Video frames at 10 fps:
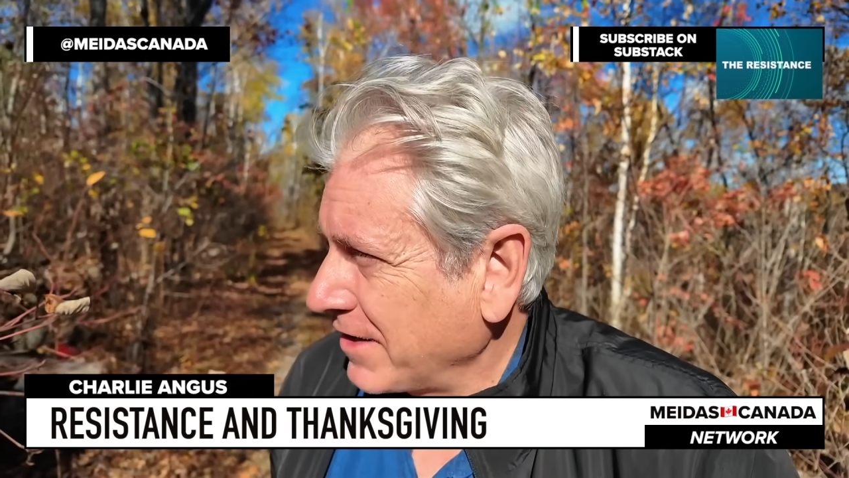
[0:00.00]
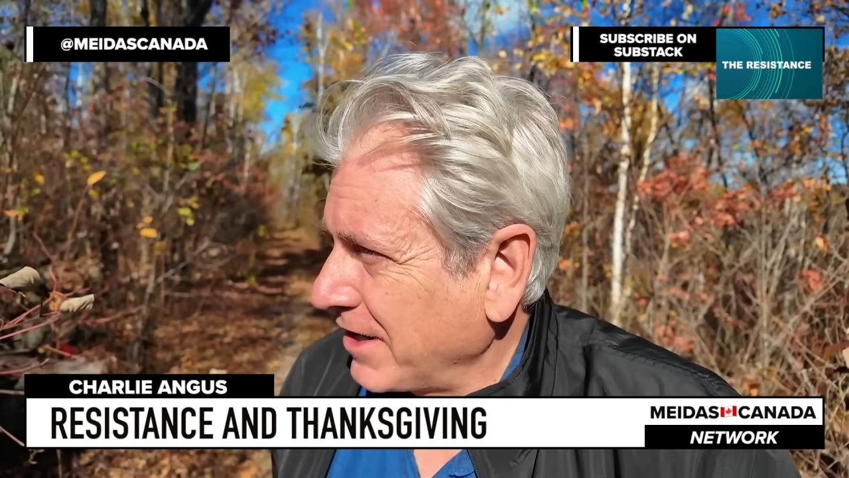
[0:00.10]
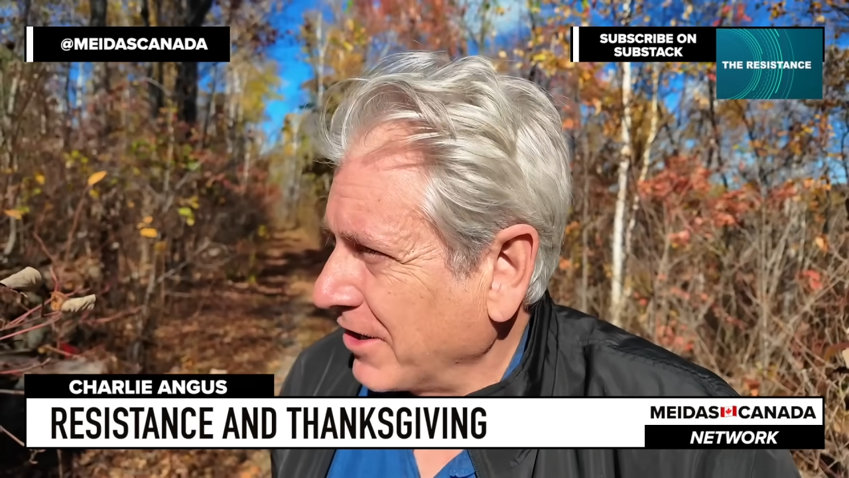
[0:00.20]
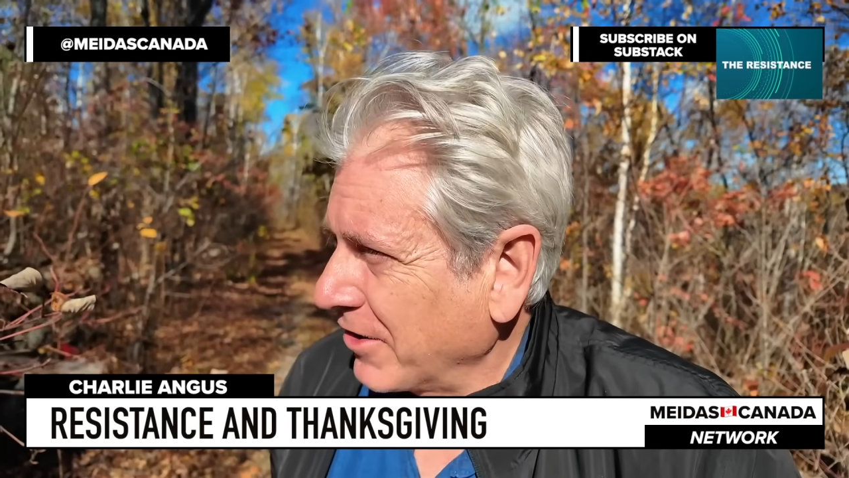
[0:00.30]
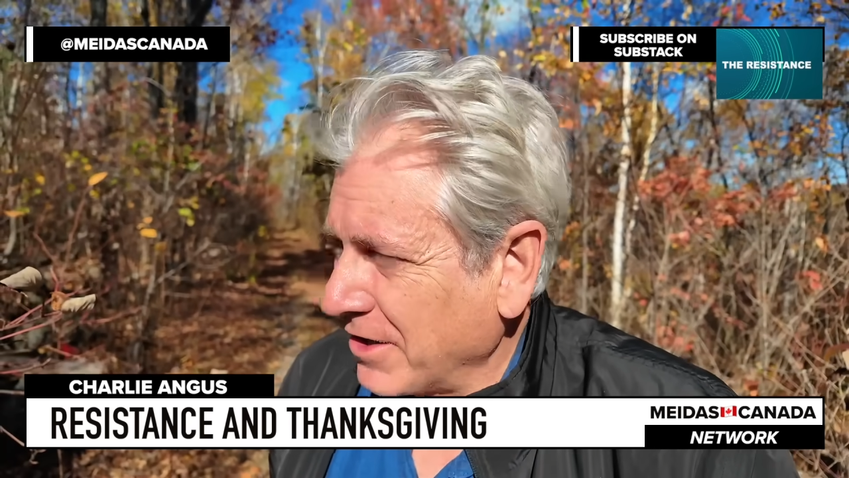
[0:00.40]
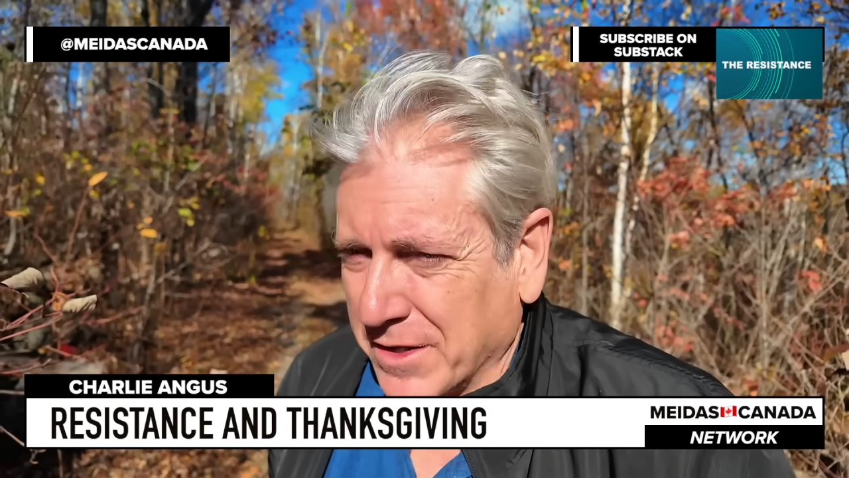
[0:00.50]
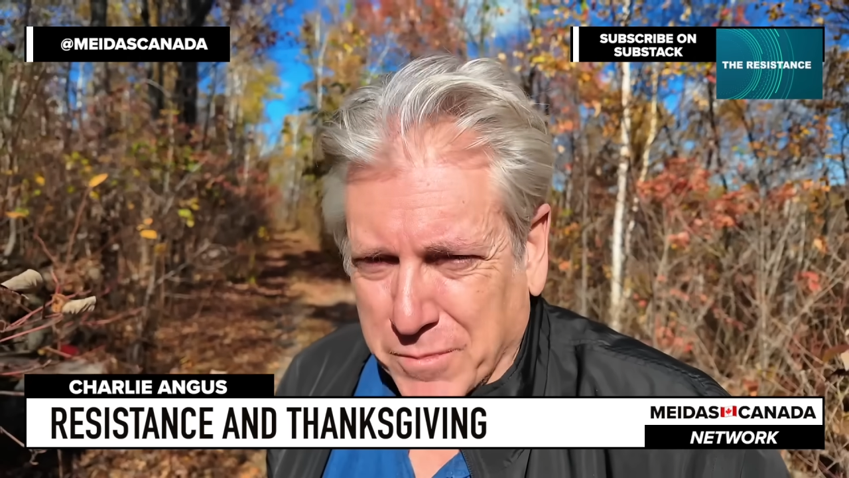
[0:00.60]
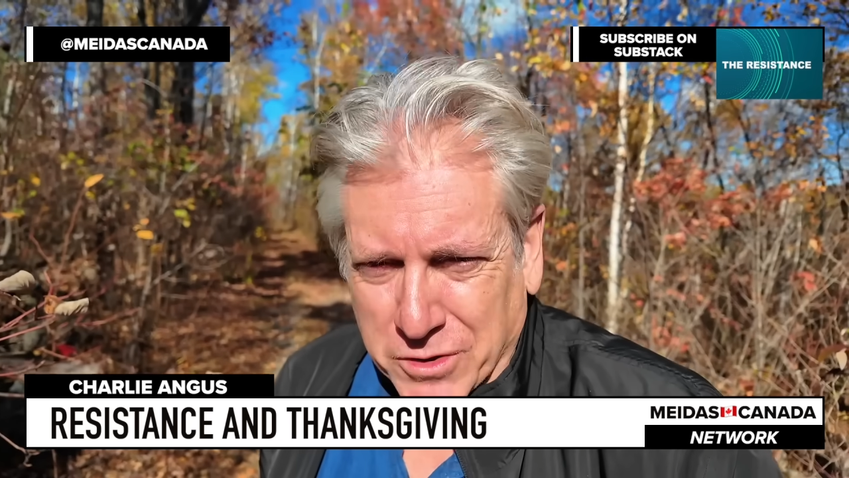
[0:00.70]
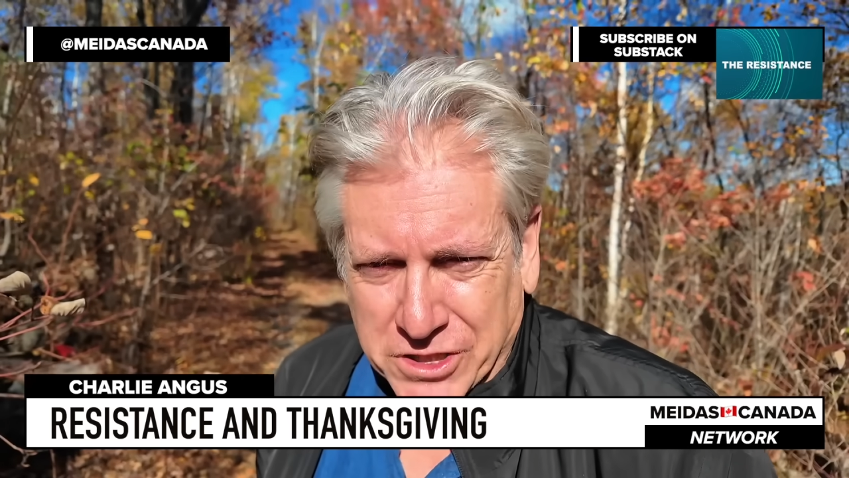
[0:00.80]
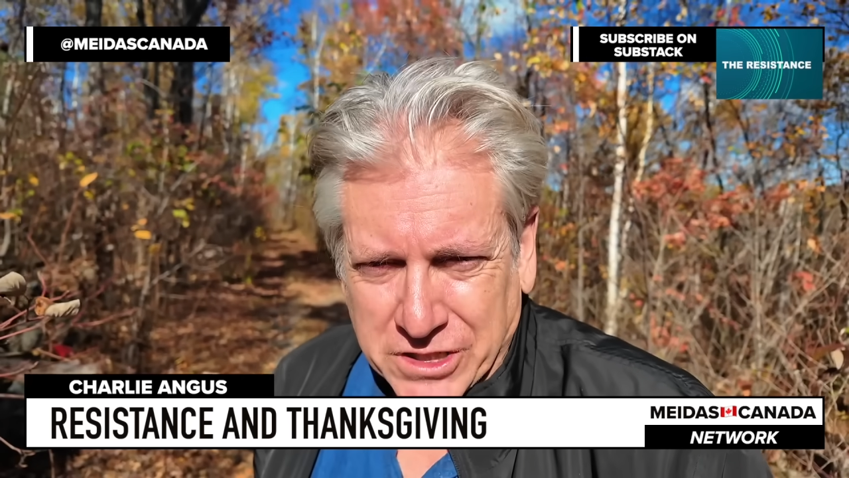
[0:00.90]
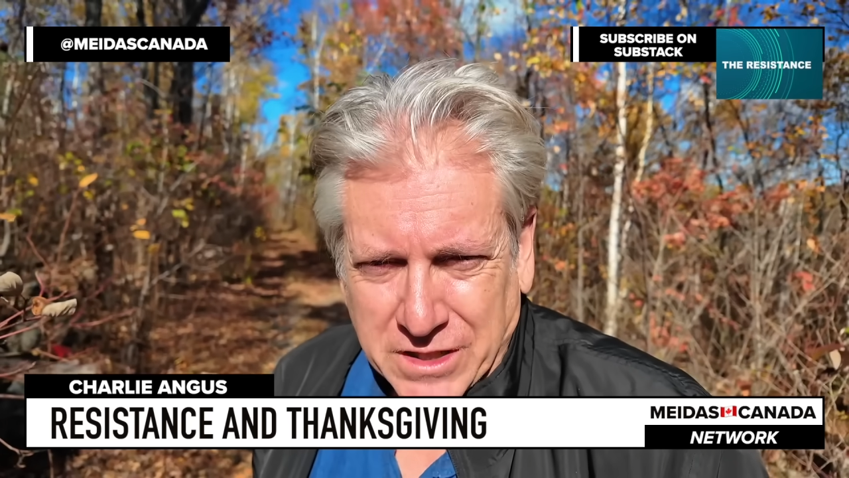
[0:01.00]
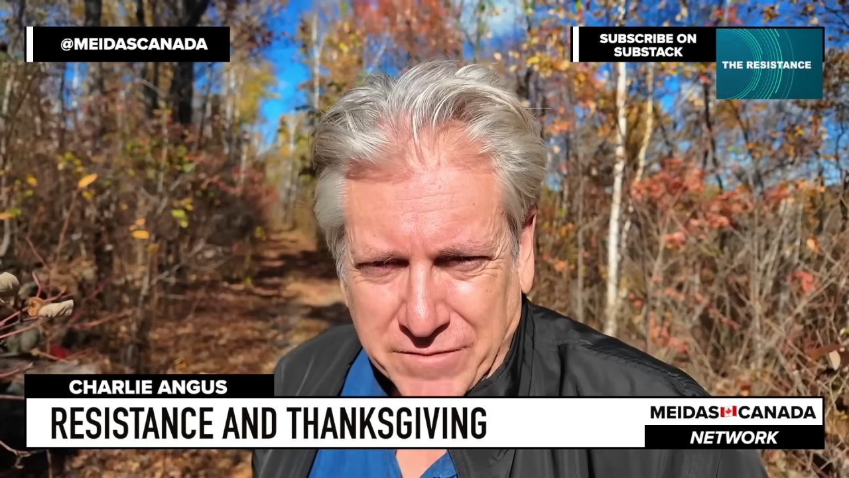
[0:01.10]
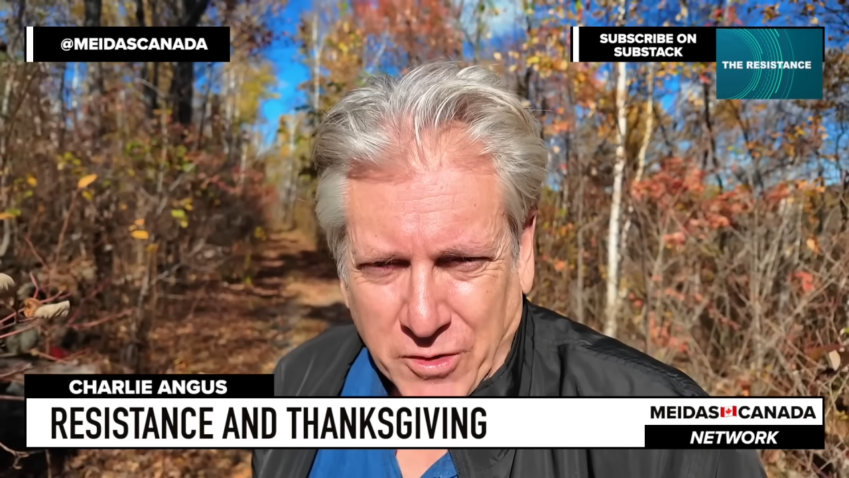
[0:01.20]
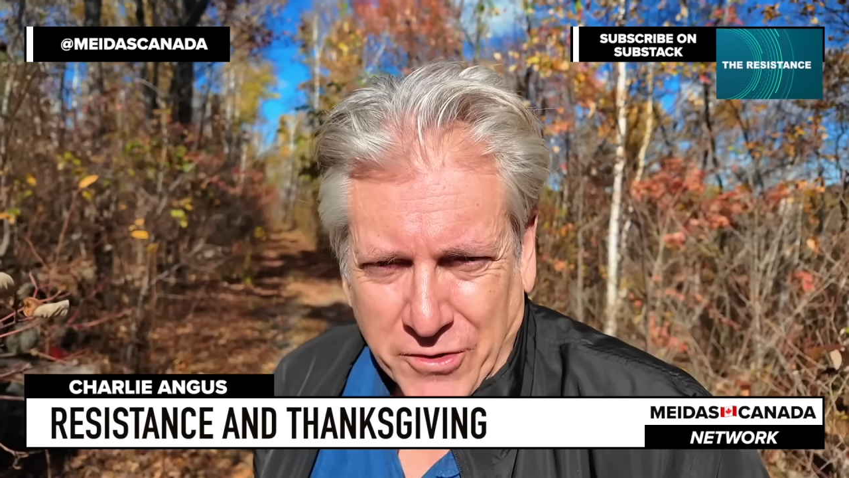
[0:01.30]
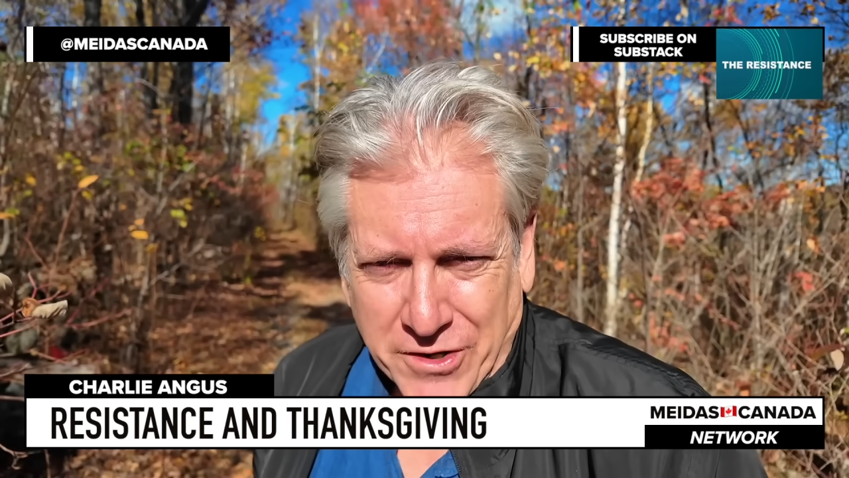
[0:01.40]
here in the bush
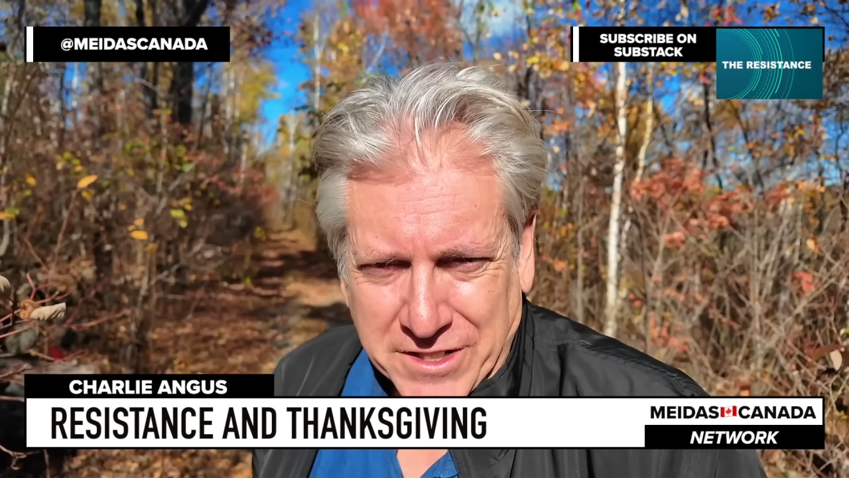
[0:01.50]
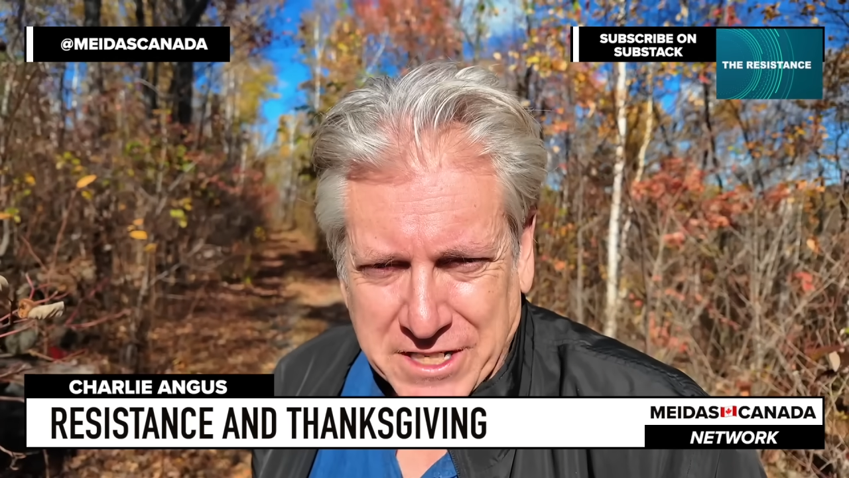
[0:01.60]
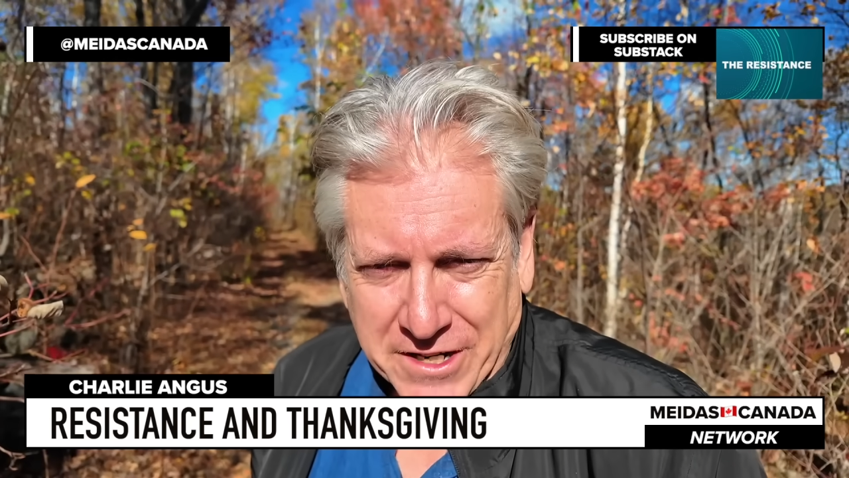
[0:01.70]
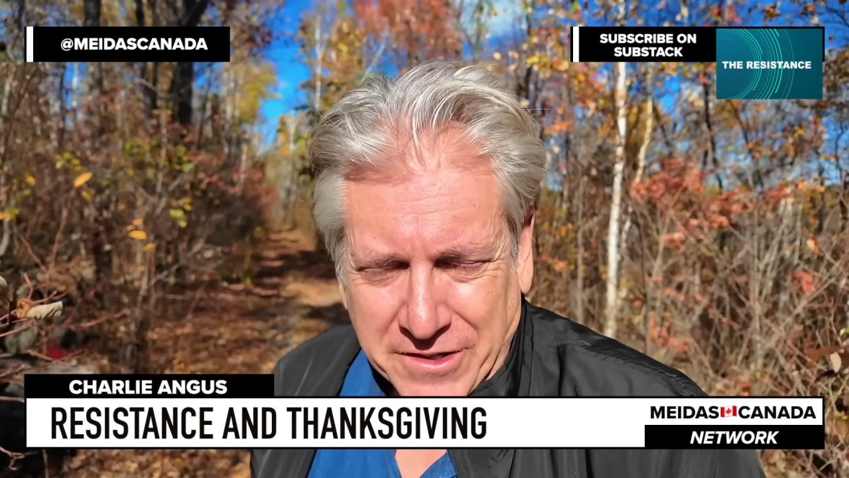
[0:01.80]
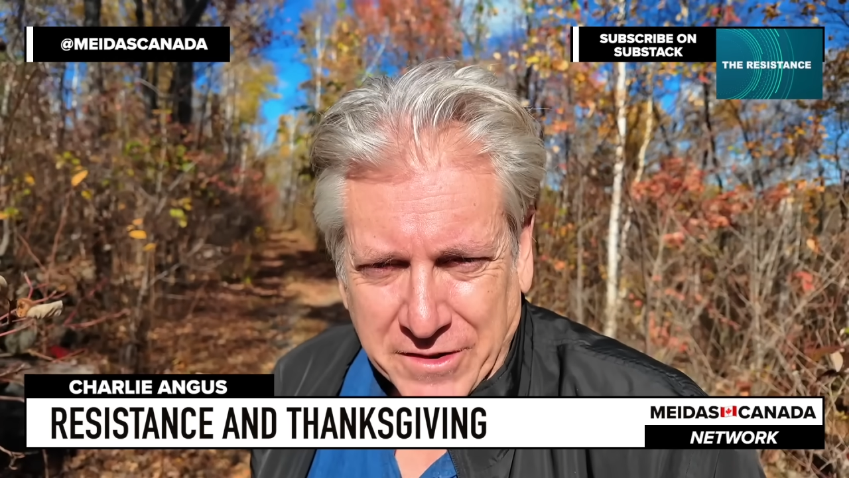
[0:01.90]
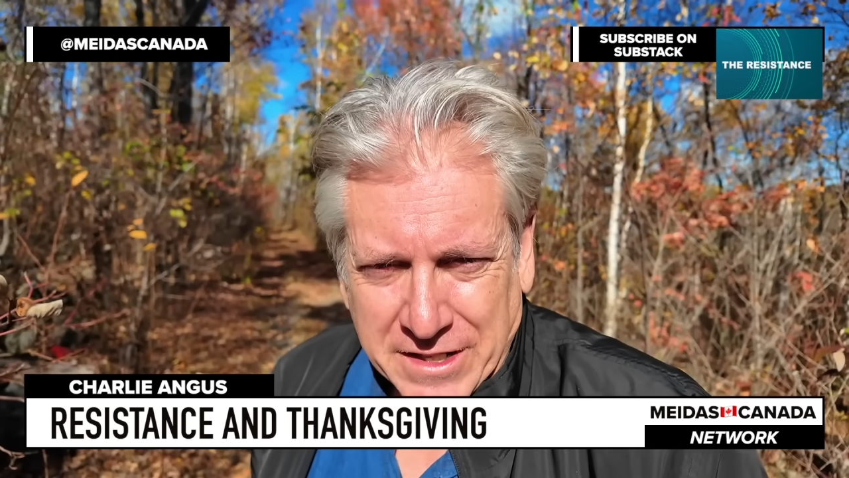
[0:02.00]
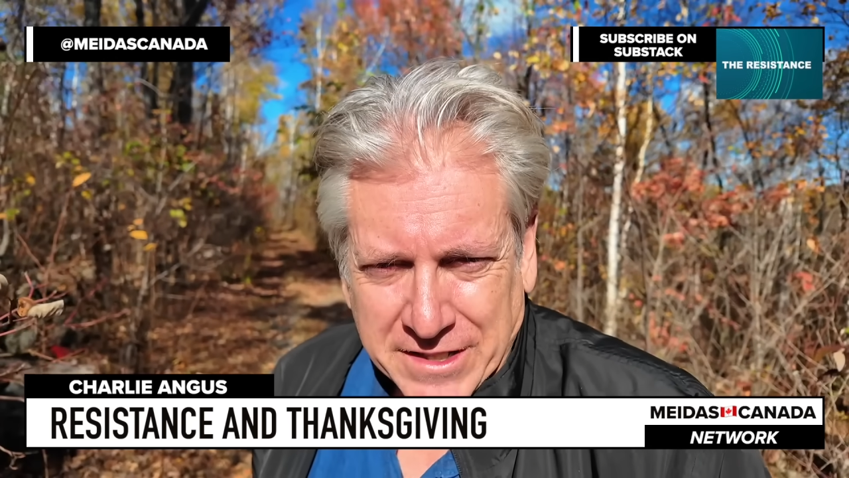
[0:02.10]
of Northern Ontario.